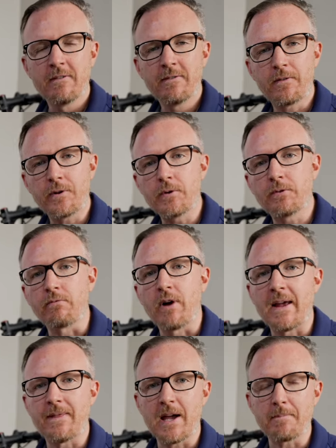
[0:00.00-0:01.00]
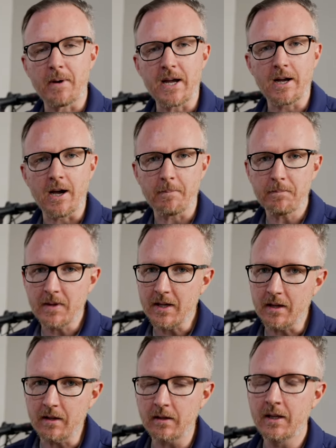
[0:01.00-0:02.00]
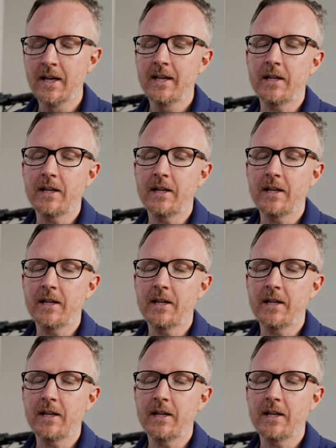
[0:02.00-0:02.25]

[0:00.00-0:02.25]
for you to ride that bike up the hill.